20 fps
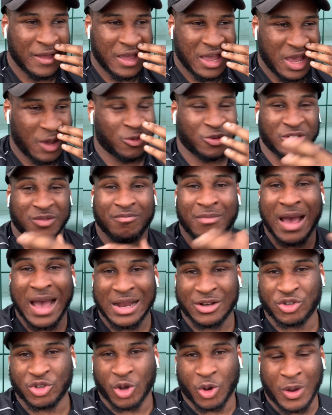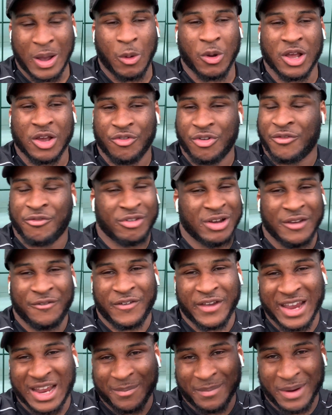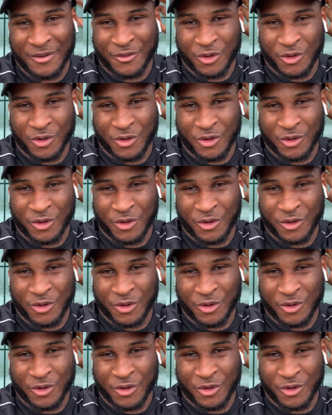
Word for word: it was just mad. So I weren't really thinking about